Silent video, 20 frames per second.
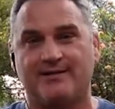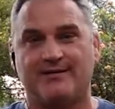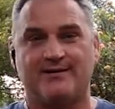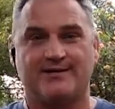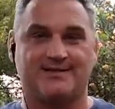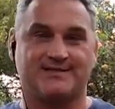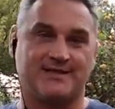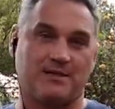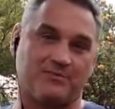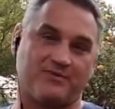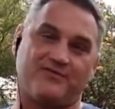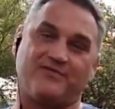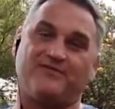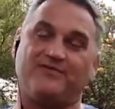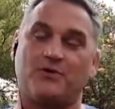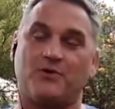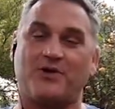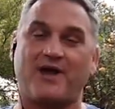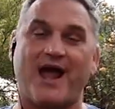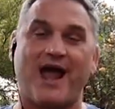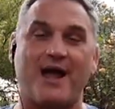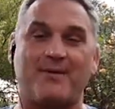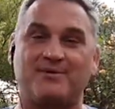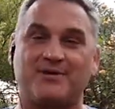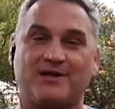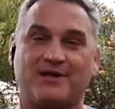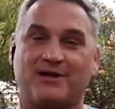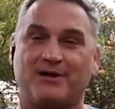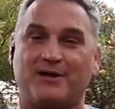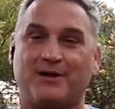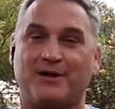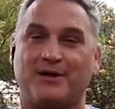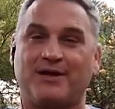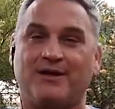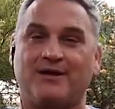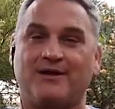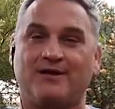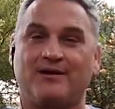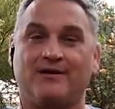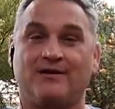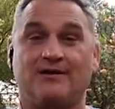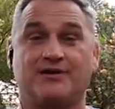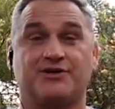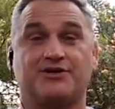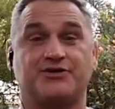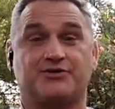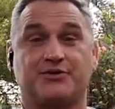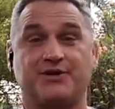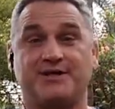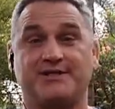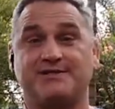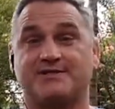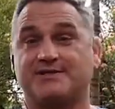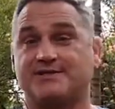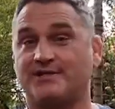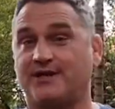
Some of the vocabulary, streets,